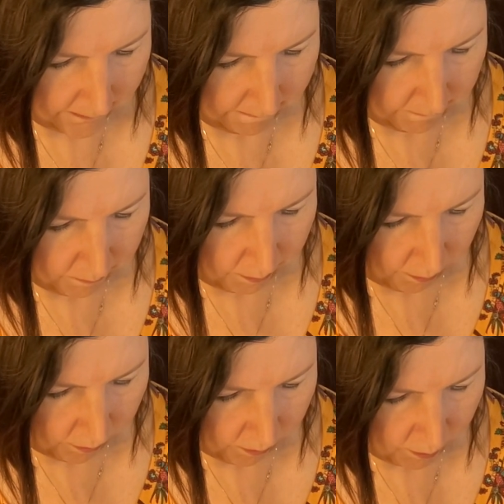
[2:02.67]

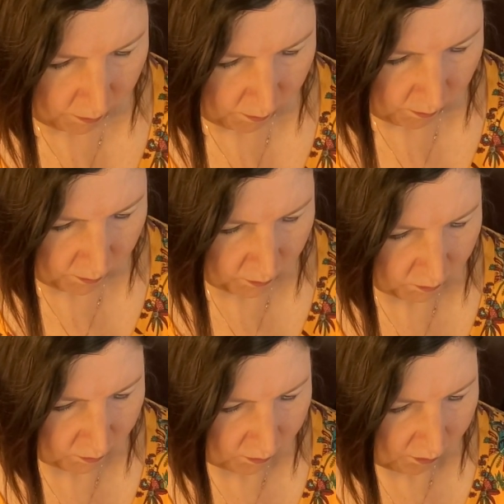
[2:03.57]

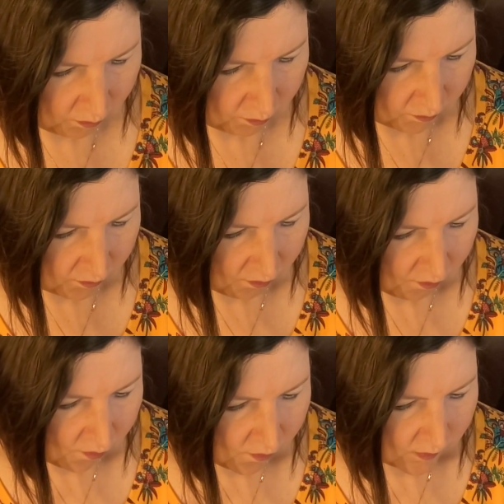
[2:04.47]

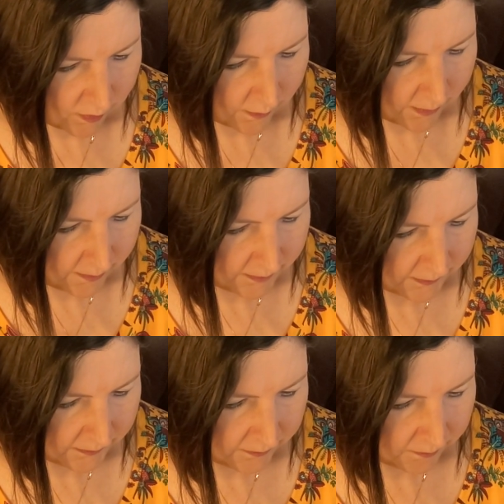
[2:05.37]

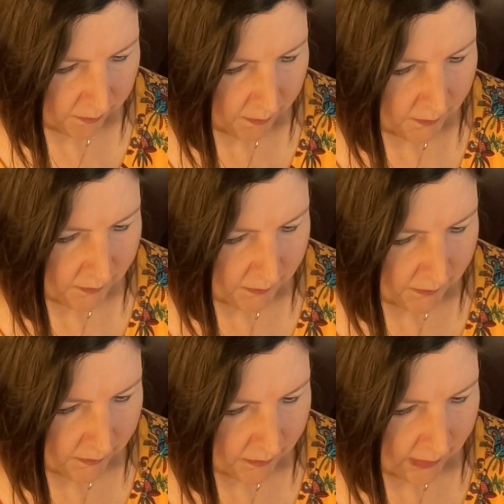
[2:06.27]

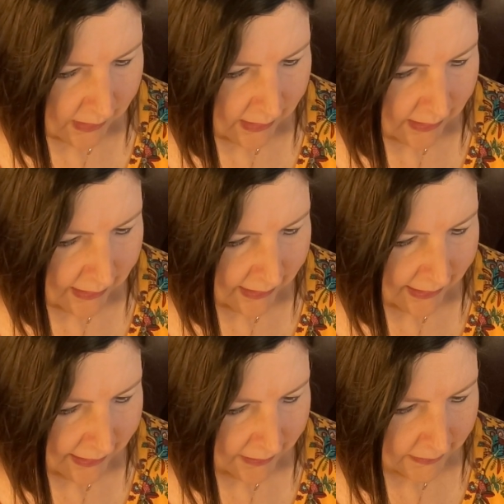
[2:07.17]

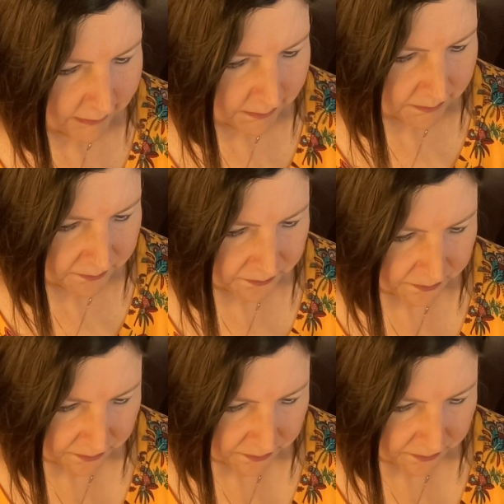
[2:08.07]
(no one is talking)